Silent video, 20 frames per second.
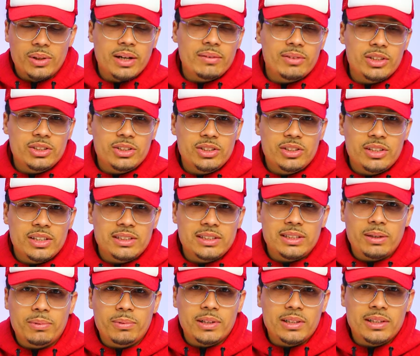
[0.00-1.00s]
whenever you do this,
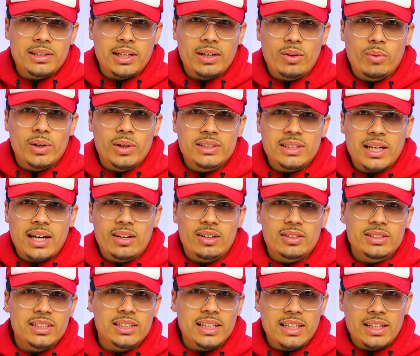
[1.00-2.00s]
typically think one side
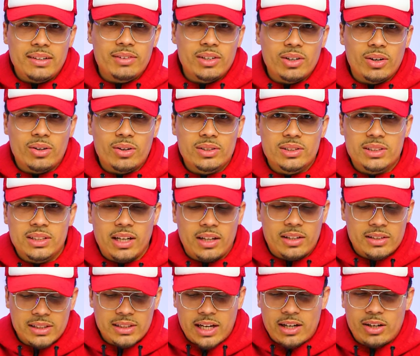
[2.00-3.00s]
goes to the even holes and the
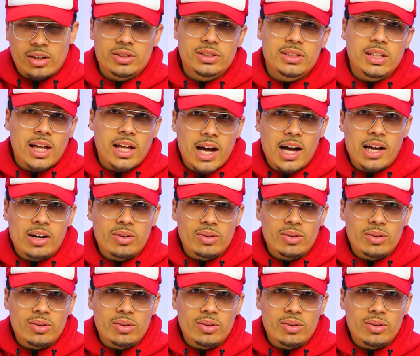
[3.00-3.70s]
other side goes to the odd